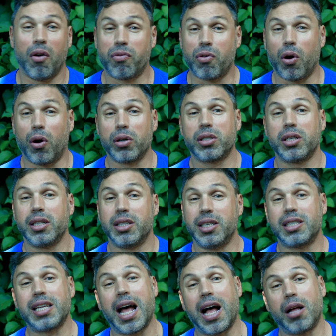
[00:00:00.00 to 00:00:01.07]
Of course,
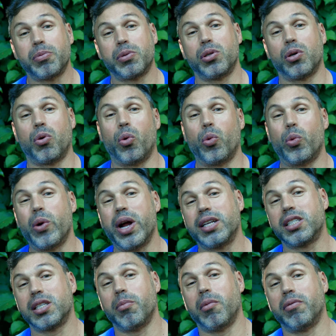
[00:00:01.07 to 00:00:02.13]
this helps to
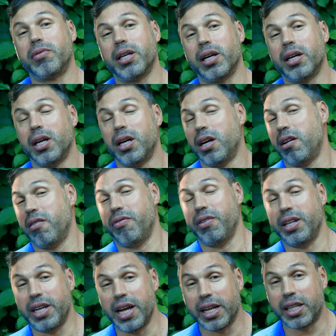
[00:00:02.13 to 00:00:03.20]
correct some of the
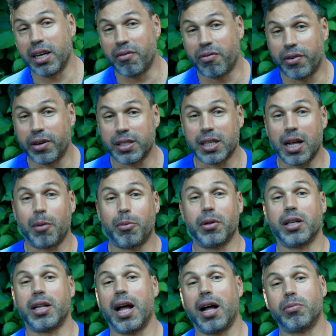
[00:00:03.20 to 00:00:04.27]
vignetting, for example.
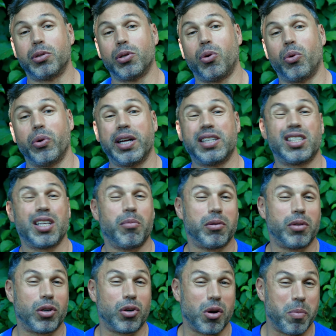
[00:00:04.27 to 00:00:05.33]
It helps to correct some
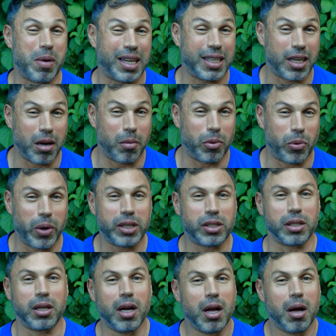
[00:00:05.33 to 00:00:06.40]
of the chromatic
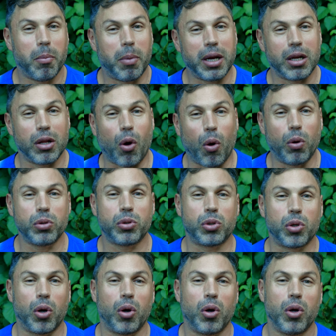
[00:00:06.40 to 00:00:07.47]
aberration, but it
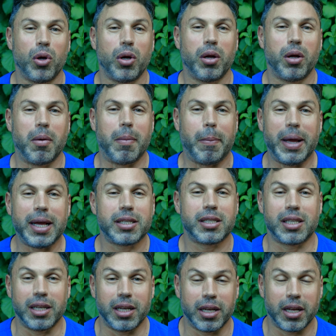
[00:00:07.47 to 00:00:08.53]
also
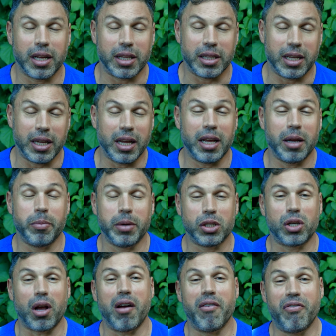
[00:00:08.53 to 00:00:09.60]
makes the
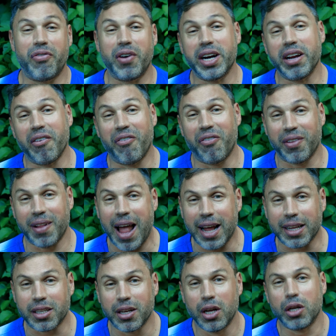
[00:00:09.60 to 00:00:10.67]
image very
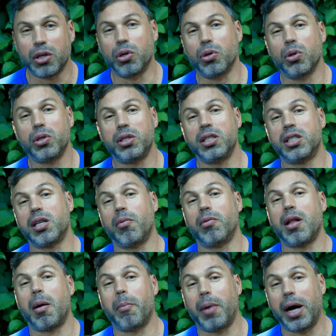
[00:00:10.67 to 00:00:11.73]
flat. You're losing some
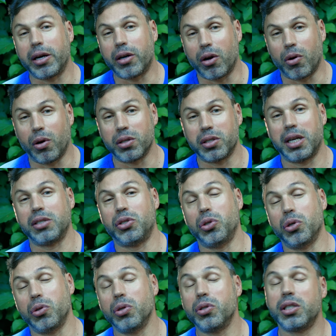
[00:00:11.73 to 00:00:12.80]
of that micro contrast.
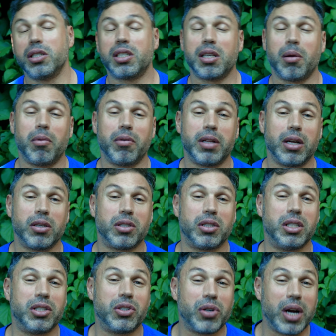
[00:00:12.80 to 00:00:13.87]
You're losing some of those
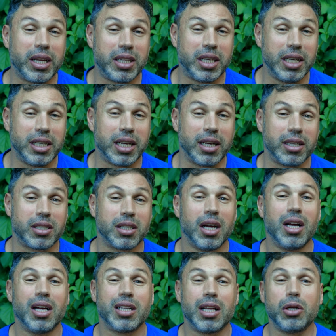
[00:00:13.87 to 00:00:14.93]
great details
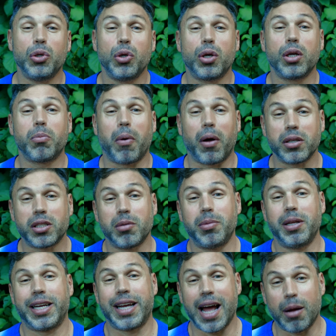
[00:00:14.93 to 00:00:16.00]
that you could
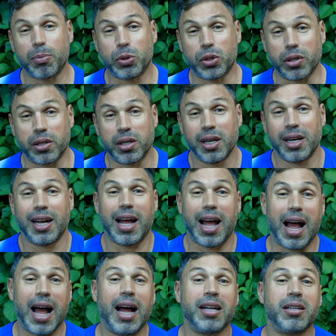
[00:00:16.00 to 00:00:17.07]
possibly capture,
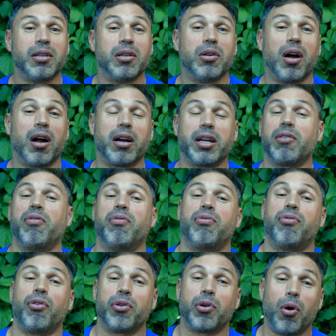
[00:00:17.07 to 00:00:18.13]
and you're
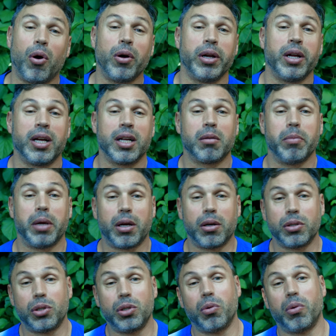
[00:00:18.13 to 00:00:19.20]
foregoing it
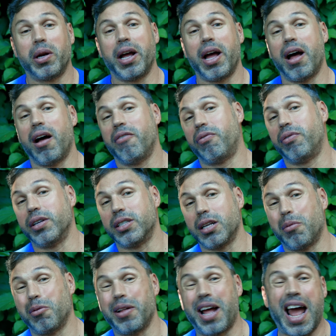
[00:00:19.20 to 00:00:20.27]
because you want to have, for
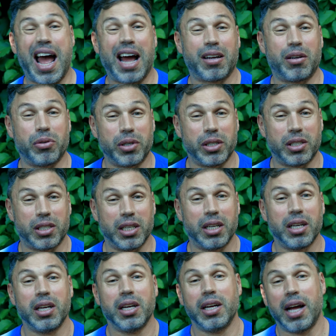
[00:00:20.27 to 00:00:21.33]
example, accuracy,
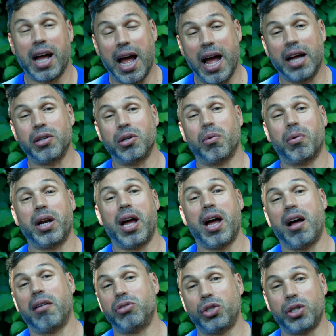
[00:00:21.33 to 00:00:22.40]
and you want to
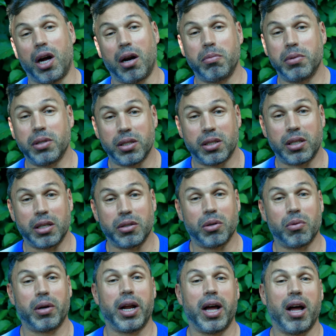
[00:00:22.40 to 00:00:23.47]
have sharpness, and
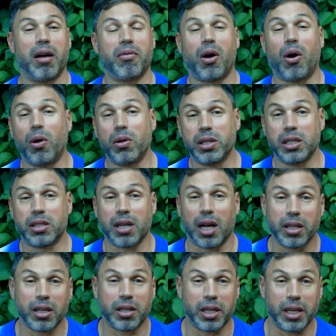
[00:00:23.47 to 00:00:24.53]
you want to have all these
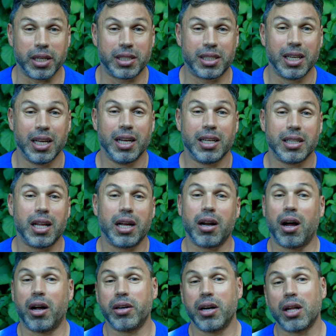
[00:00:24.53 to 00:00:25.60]
other things that
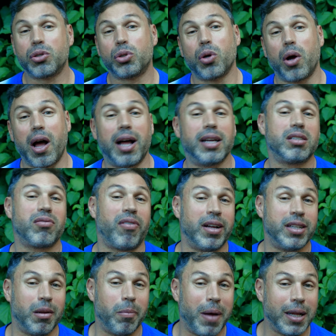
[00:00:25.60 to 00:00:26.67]
are not so as
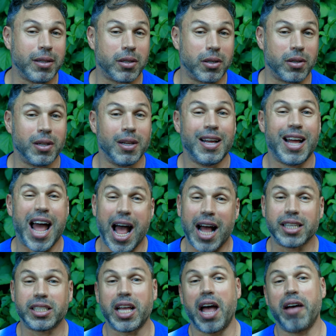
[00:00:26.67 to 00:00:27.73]
fundamental
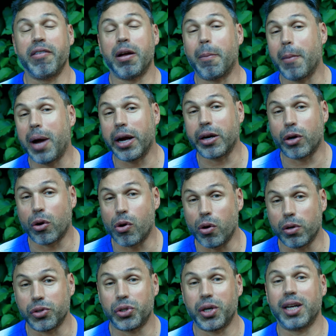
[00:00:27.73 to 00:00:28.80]
as having micro
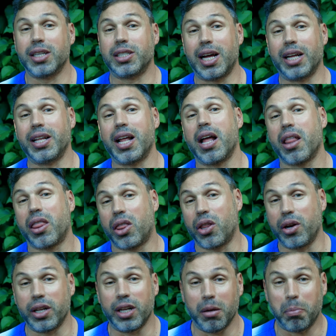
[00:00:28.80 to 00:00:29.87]
contrast and that
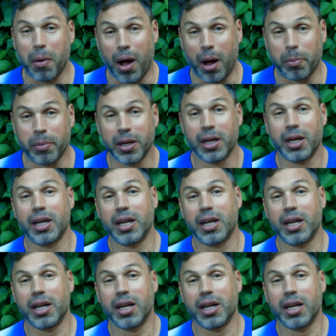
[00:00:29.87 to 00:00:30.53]
3D pop.